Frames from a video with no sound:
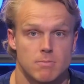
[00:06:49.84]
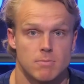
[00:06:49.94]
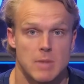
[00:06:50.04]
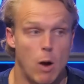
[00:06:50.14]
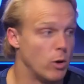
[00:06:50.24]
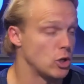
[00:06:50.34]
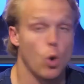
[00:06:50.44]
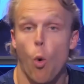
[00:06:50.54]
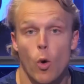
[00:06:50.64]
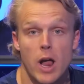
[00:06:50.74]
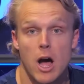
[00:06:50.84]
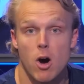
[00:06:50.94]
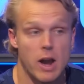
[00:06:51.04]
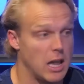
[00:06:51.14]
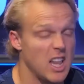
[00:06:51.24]
I went to
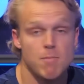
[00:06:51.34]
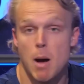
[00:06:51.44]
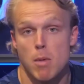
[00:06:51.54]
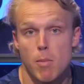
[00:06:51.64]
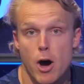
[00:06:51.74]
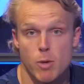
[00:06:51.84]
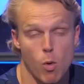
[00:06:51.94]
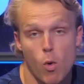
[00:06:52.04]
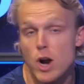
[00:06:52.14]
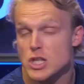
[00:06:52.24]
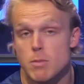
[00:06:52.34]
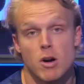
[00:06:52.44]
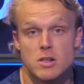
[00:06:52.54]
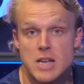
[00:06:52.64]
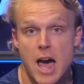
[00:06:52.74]
Cornell, and I love my alma mater. I'm going to watch them
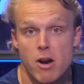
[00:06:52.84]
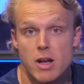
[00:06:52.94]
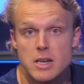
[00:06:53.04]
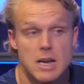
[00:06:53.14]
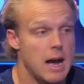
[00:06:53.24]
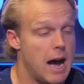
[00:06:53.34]
on Saturdays.